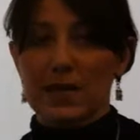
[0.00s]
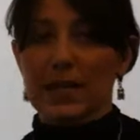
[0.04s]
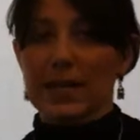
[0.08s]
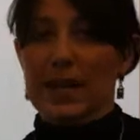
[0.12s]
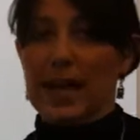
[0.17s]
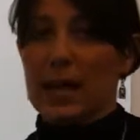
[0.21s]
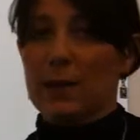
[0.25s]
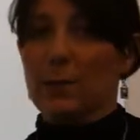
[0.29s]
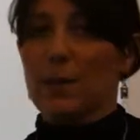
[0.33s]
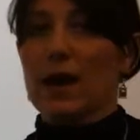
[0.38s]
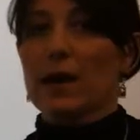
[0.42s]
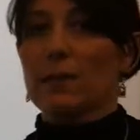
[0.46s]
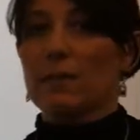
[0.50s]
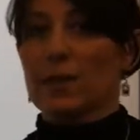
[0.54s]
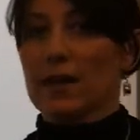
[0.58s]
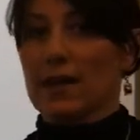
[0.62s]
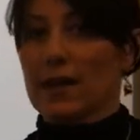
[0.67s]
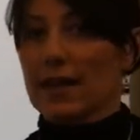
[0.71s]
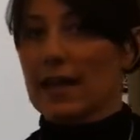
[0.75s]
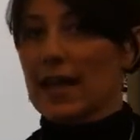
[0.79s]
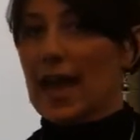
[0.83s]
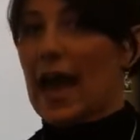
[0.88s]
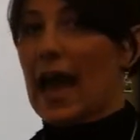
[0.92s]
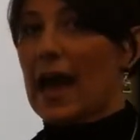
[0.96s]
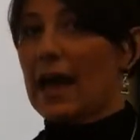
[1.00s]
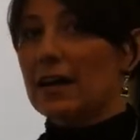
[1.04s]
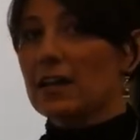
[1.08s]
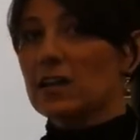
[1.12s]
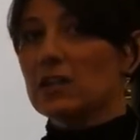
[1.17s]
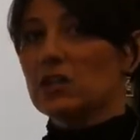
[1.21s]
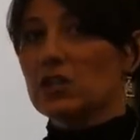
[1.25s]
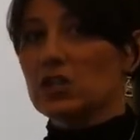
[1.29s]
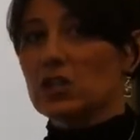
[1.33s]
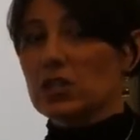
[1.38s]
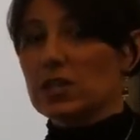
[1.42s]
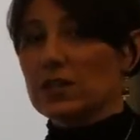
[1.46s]
meeting AYP and
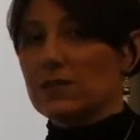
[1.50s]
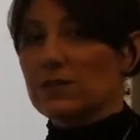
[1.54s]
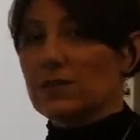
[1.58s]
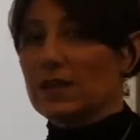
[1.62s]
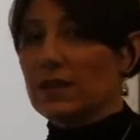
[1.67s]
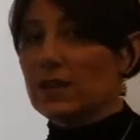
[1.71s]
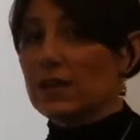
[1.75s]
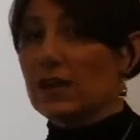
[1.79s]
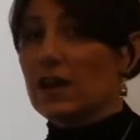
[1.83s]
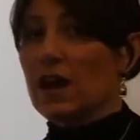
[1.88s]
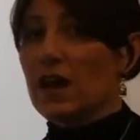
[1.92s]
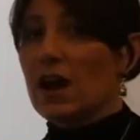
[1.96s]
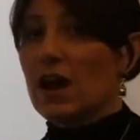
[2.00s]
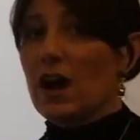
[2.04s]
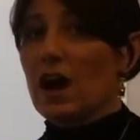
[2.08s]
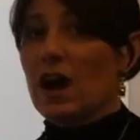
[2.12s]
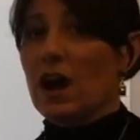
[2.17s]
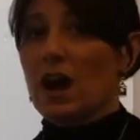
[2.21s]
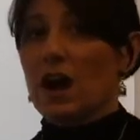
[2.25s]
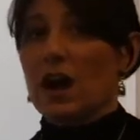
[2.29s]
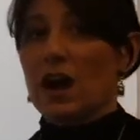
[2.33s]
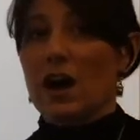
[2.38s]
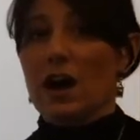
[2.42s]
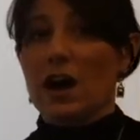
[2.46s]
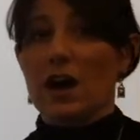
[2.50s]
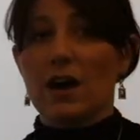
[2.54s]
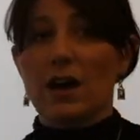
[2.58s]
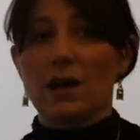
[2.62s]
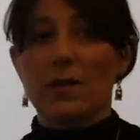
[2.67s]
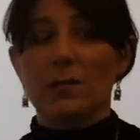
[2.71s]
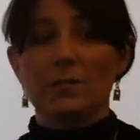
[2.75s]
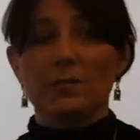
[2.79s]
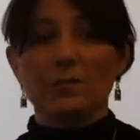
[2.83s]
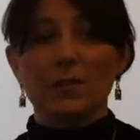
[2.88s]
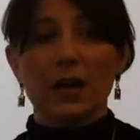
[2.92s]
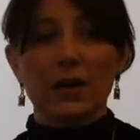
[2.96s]
achieving
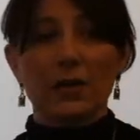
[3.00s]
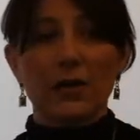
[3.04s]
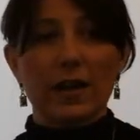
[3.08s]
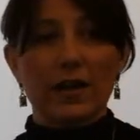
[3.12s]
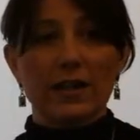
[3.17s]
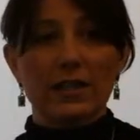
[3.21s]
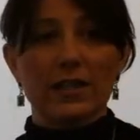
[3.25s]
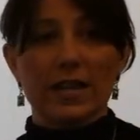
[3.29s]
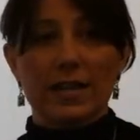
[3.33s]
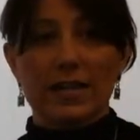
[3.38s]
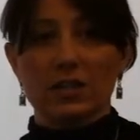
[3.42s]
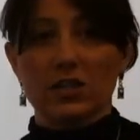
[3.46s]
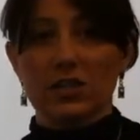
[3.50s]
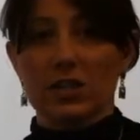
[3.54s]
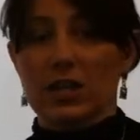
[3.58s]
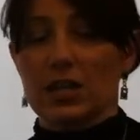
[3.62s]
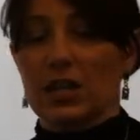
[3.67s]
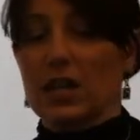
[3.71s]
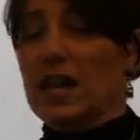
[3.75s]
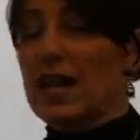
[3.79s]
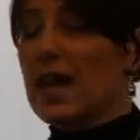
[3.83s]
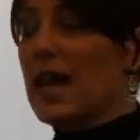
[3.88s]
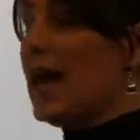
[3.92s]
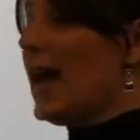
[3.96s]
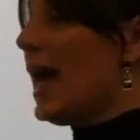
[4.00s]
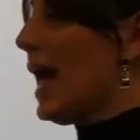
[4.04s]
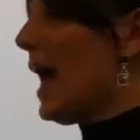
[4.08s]
accreditation.